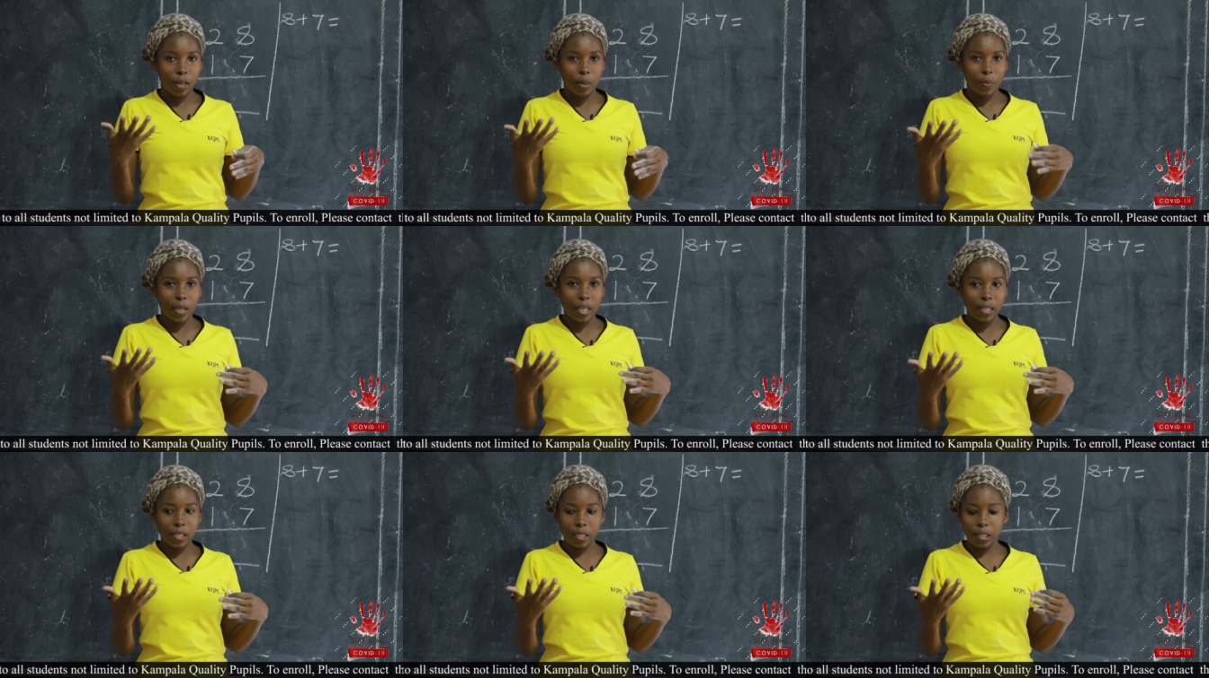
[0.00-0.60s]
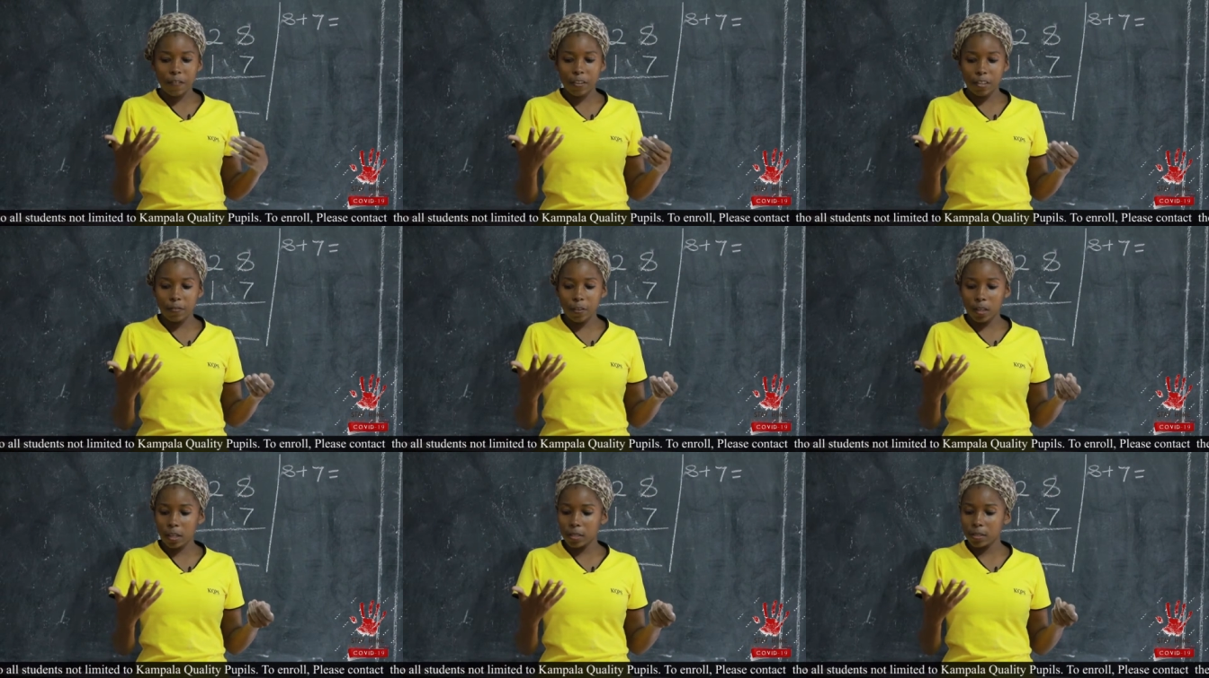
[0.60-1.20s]
Let me get 7
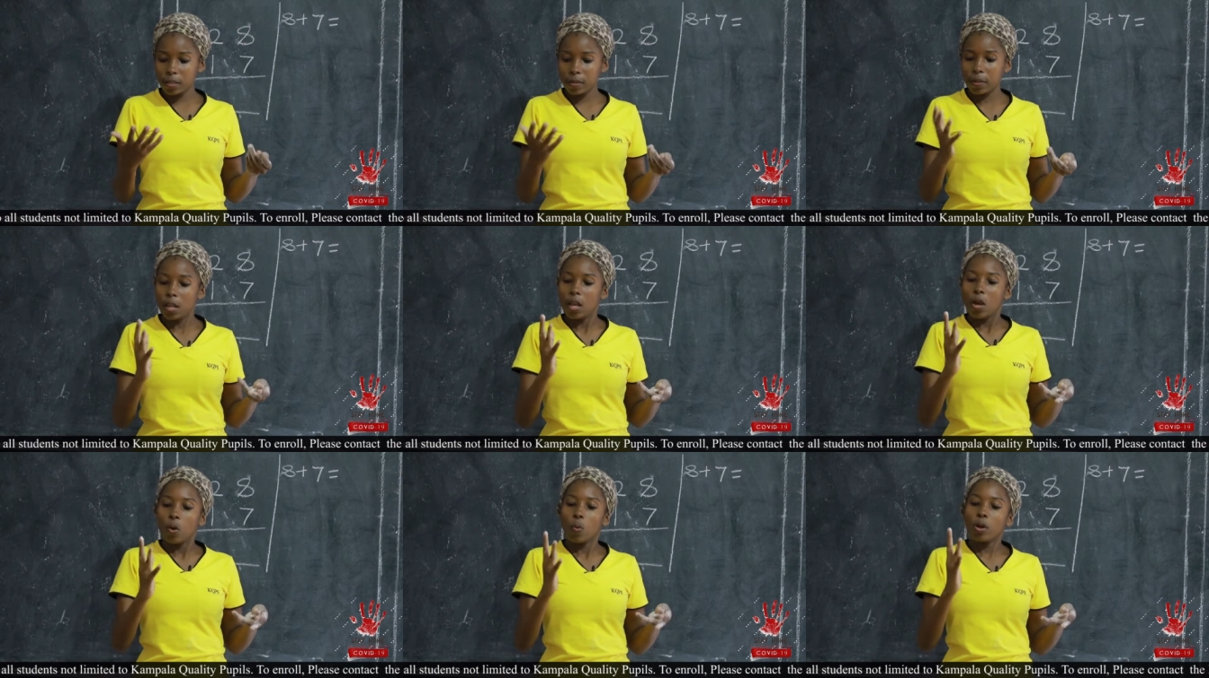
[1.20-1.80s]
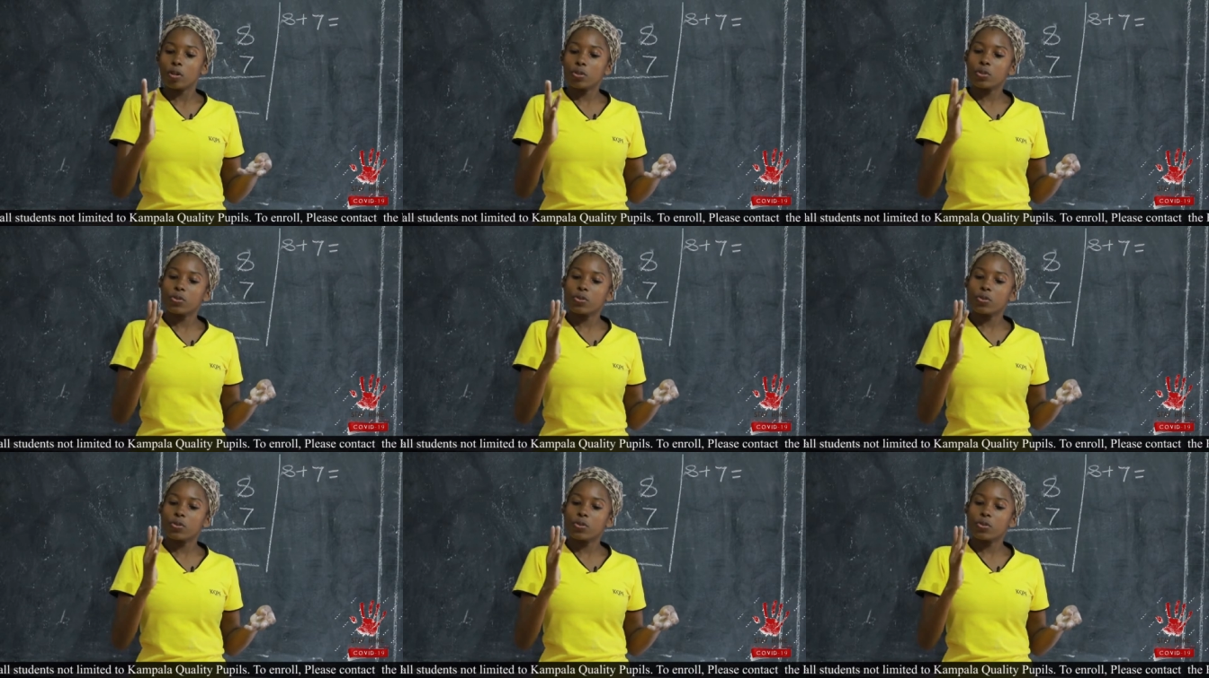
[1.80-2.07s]
fingers. One,